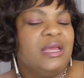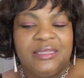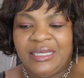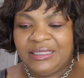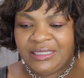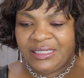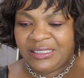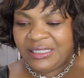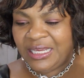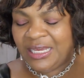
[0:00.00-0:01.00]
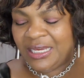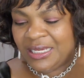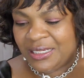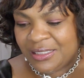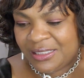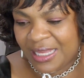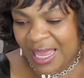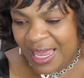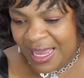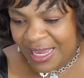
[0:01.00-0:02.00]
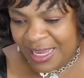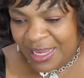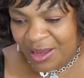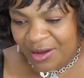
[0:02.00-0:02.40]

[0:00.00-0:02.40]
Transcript: that this is a